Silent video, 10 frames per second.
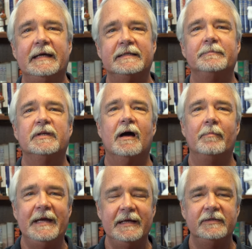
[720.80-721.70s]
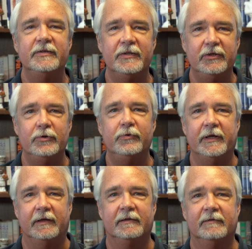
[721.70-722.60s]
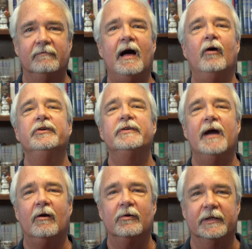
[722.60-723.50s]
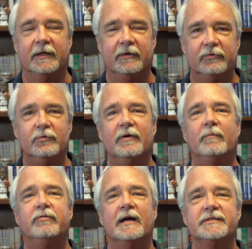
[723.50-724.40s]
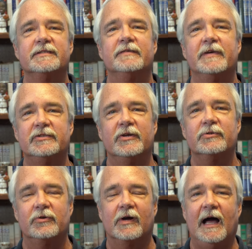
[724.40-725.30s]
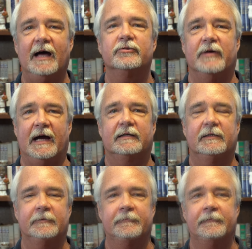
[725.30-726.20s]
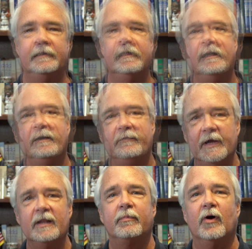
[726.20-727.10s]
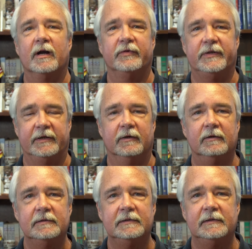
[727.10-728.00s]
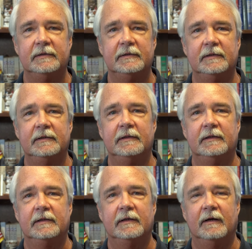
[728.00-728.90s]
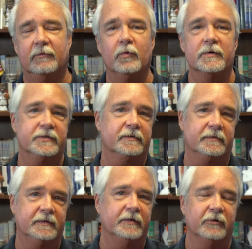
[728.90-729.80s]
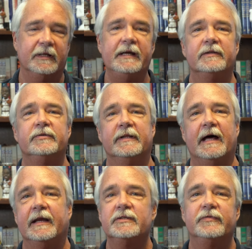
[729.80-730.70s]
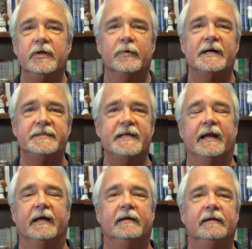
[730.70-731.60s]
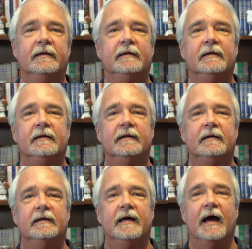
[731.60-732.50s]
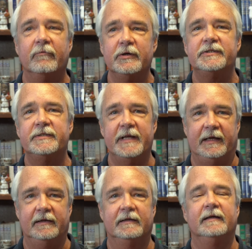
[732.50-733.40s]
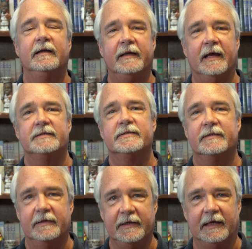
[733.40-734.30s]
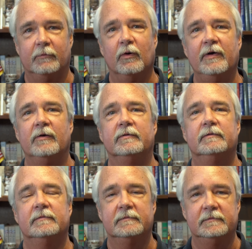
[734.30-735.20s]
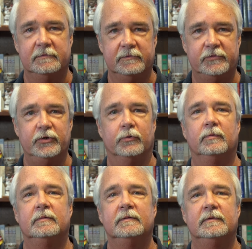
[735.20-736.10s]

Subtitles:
get them to come into the union voluntarily through a process of a social contract. The other part of the deal, of course, related to that is the U.S. Senate. Every state gets equal vote, 2.